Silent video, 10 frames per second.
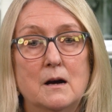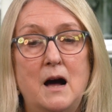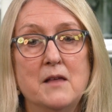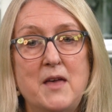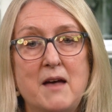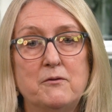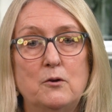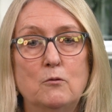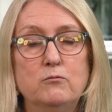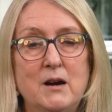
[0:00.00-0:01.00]
I
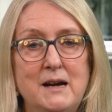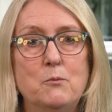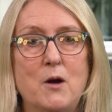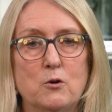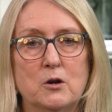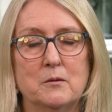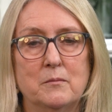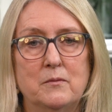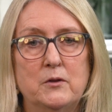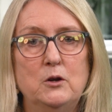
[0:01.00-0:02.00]
therefore really
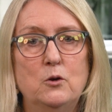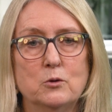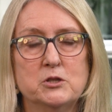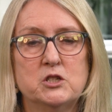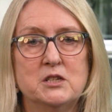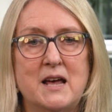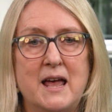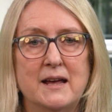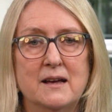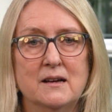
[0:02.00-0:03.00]
welcome the launch
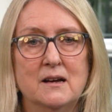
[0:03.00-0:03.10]
today